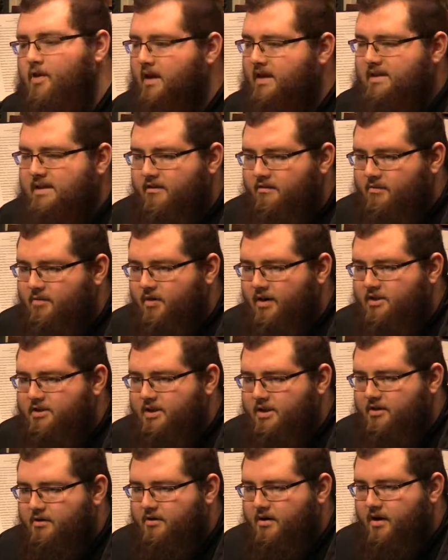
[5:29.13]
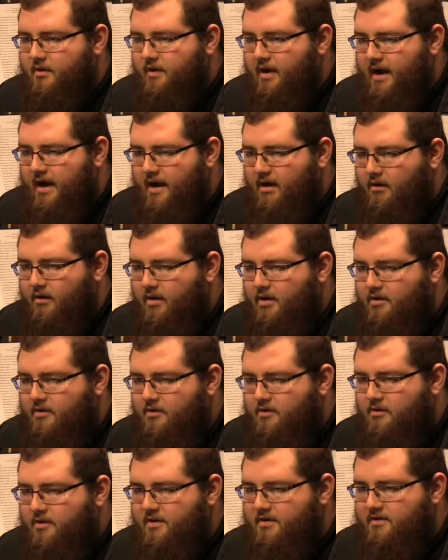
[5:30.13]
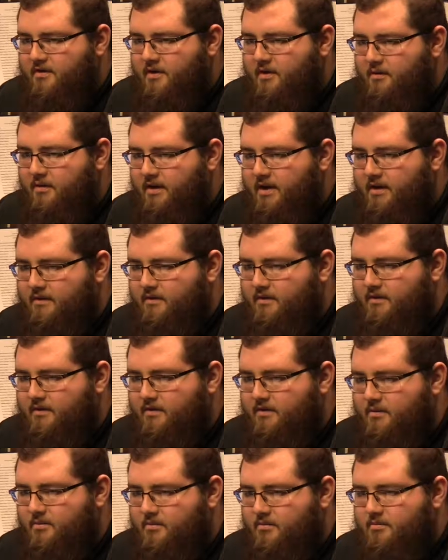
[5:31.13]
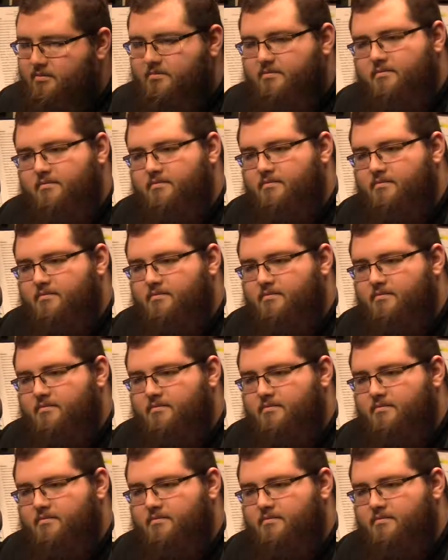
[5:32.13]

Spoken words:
You guys have a project going on right now, or you just recently were given some?